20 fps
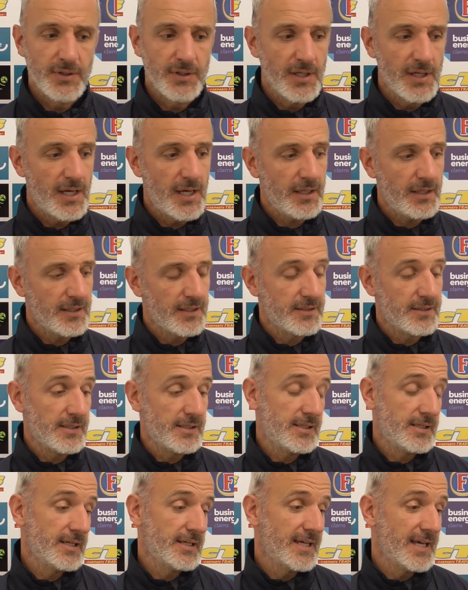Yeah,
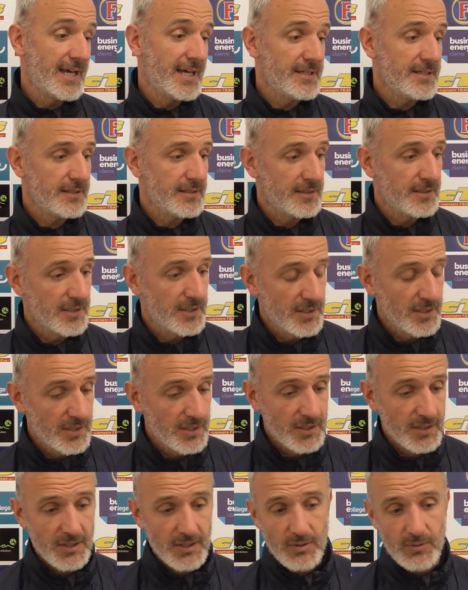again,
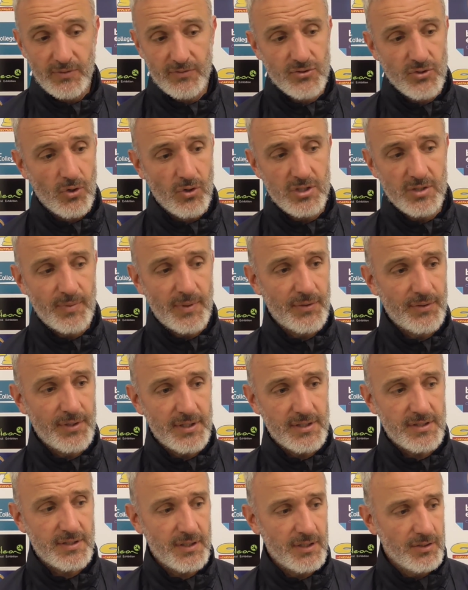we've talked about
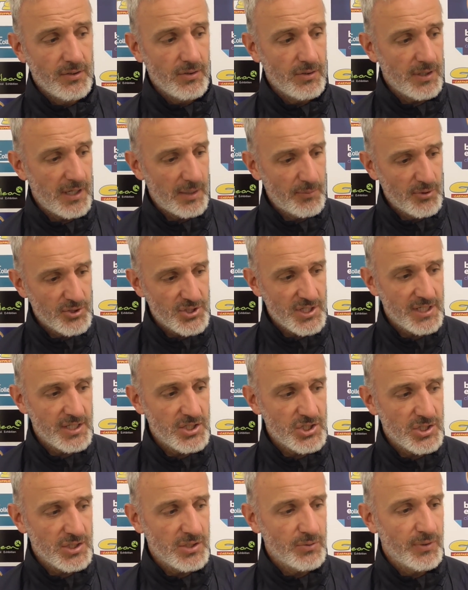it, you know, how much
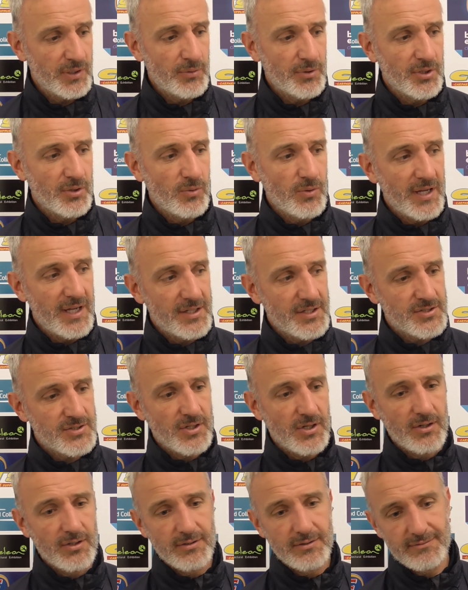energy do we want to waste
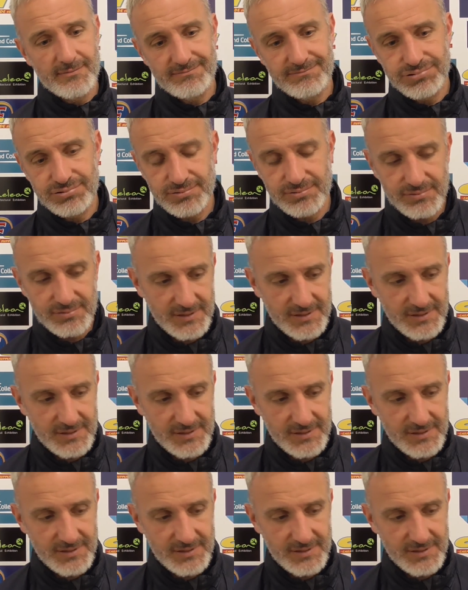on